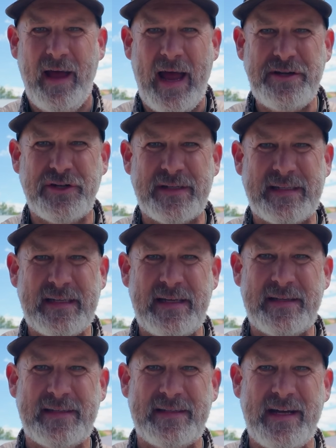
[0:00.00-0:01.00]
as you can see,
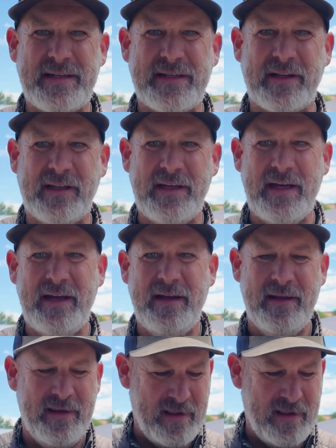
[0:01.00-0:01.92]
this is nice and clean.